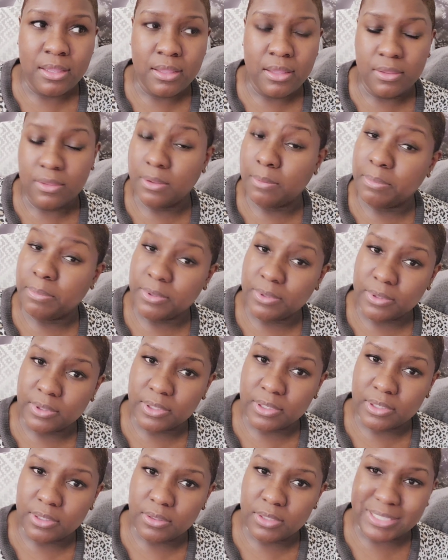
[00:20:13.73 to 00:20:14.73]
the
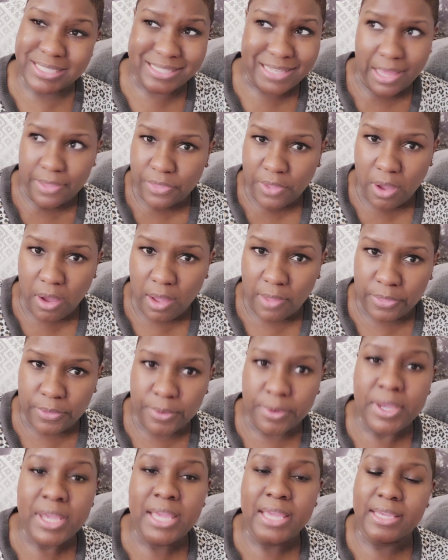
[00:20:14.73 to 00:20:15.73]
book, it's not the author,
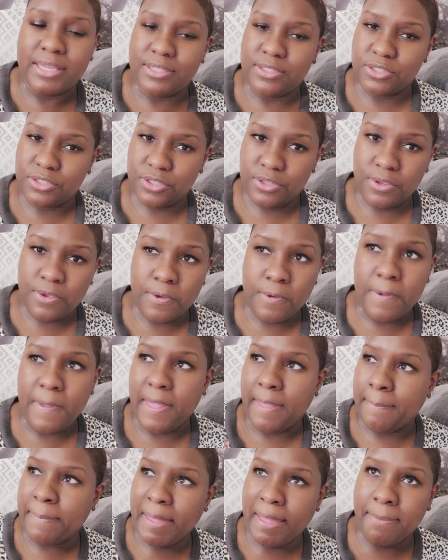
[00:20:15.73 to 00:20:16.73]
it's you.
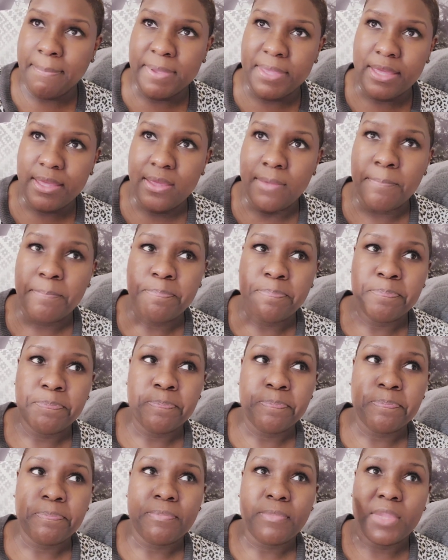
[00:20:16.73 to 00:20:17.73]
It may be
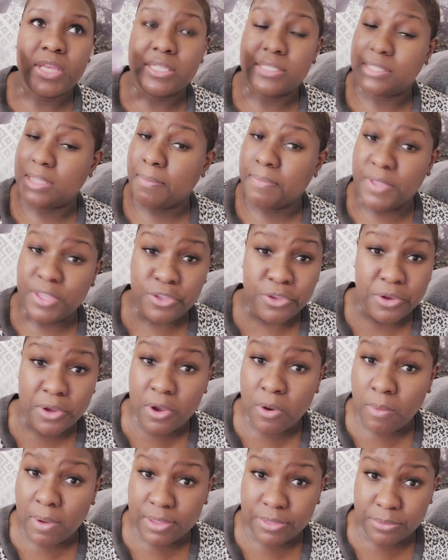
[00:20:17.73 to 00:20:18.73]
something you're
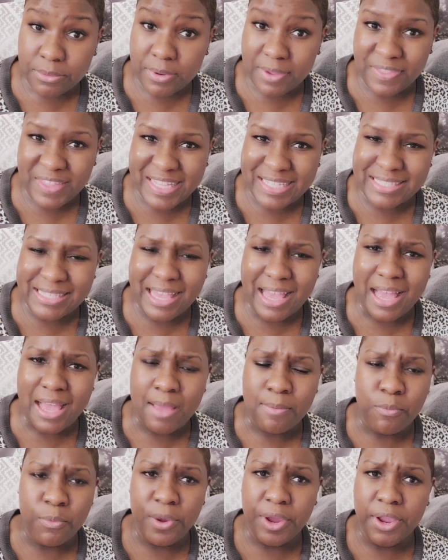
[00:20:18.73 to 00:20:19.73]
going through at that
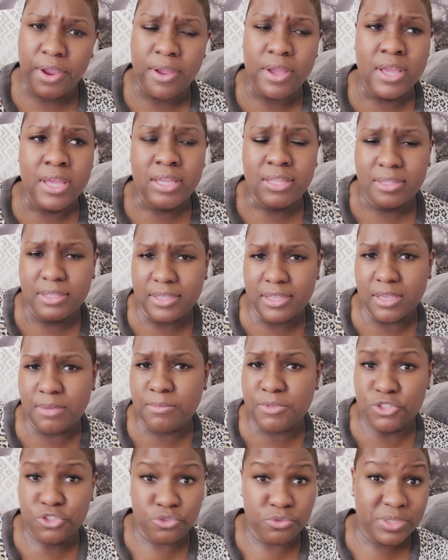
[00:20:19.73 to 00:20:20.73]
time where the
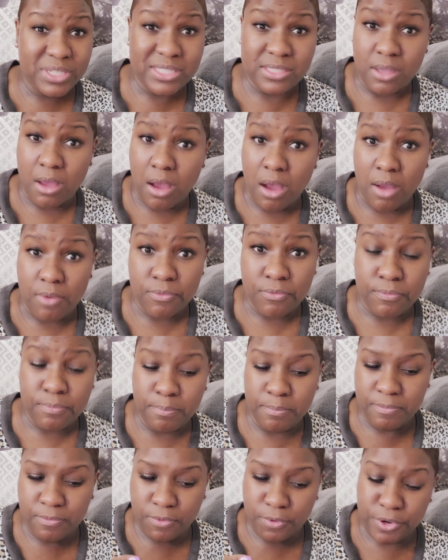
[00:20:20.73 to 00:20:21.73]
chemistry is off
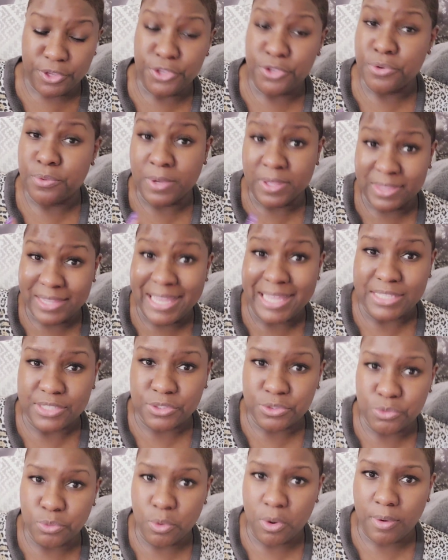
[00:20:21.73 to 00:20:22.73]
for you in that
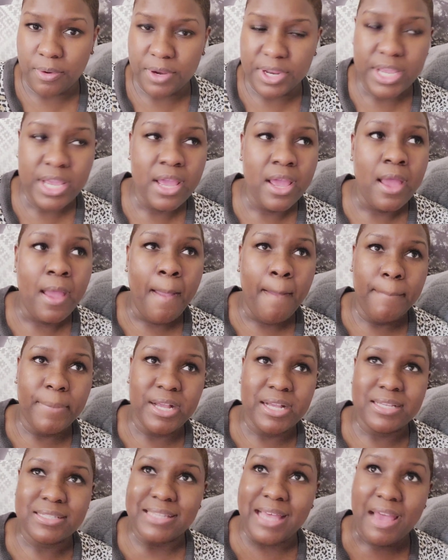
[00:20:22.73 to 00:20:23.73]
story.
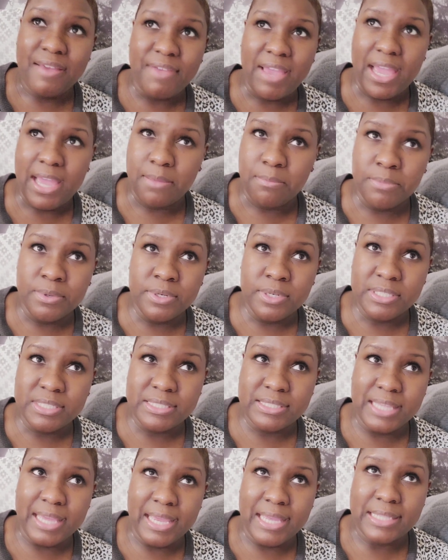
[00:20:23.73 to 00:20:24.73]
Because I've had books
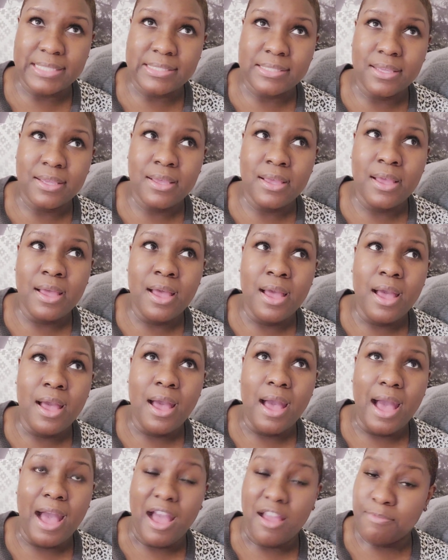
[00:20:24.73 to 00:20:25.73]
that
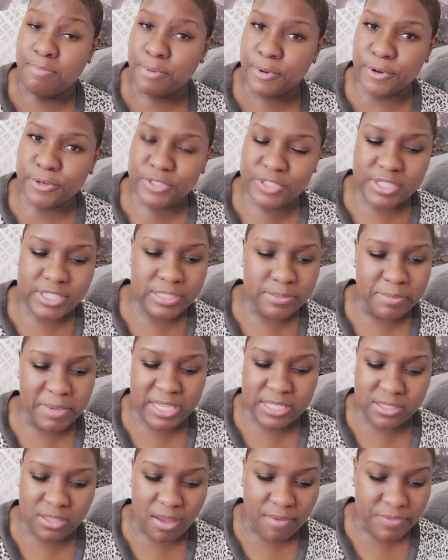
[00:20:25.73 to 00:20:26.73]
I've purchased
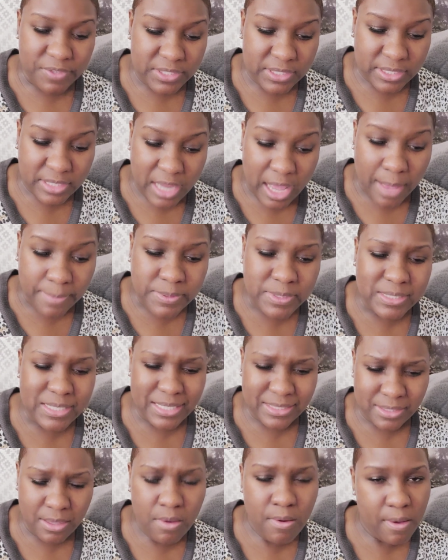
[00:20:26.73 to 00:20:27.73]
based off the synopsis. I
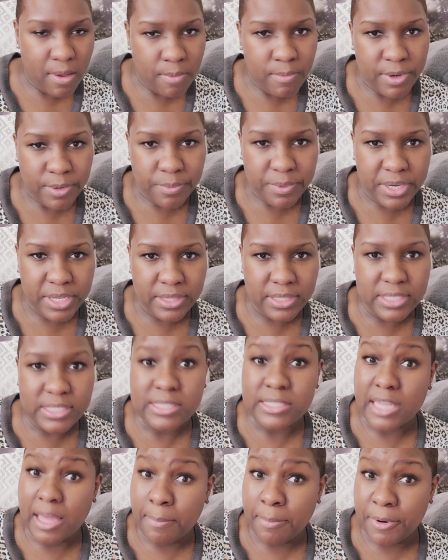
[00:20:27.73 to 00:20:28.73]
said, oh, I want to read this,
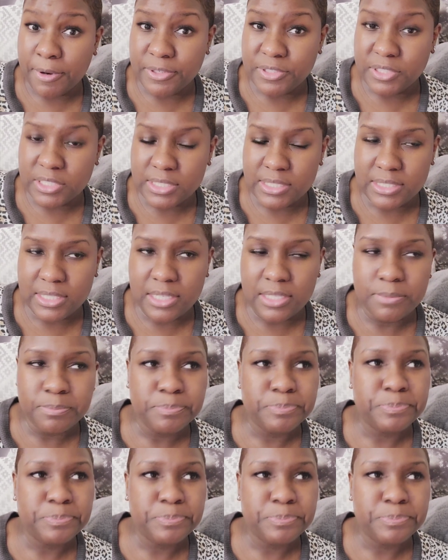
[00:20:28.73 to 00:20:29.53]
and I purchased it,